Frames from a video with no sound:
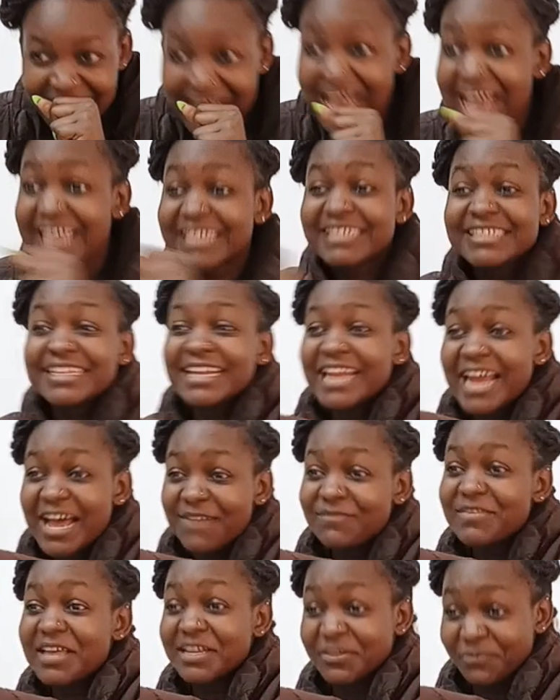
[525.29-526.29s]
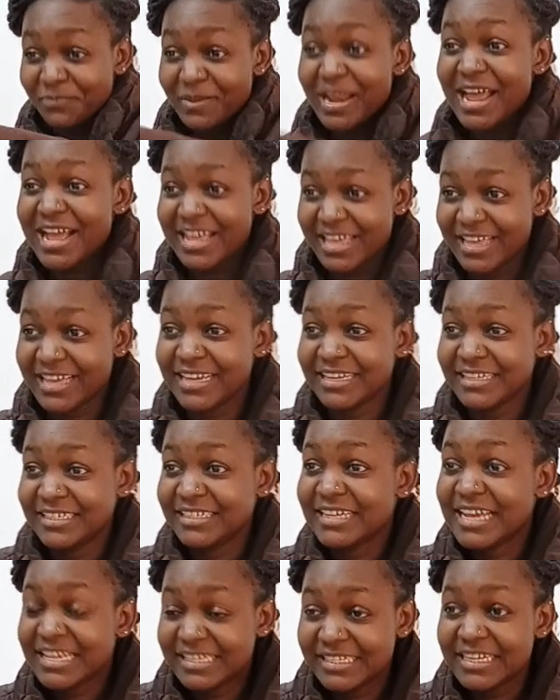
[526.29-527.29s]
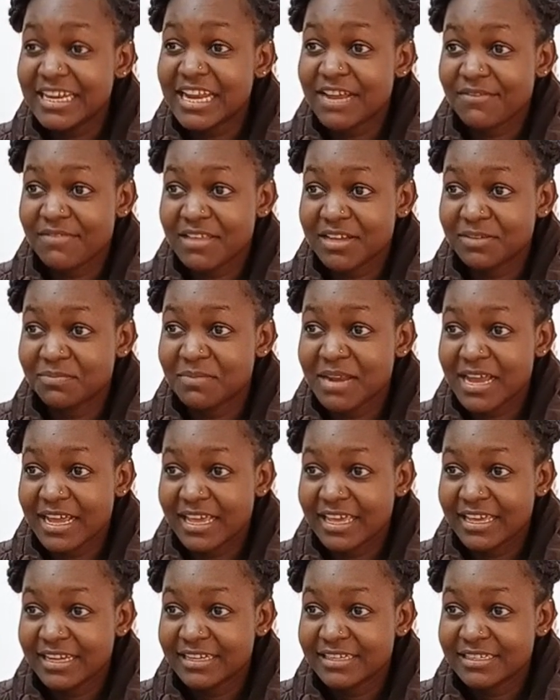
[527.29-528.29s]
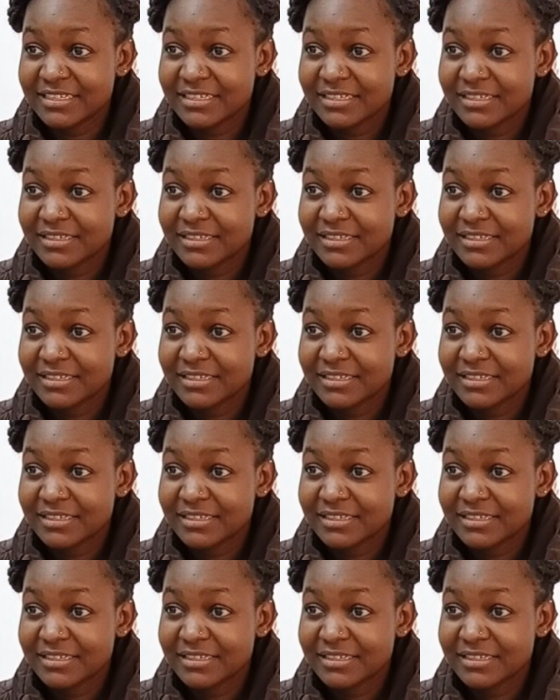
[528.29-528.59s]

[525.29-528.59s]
I still have that blanket. I still have that blanket.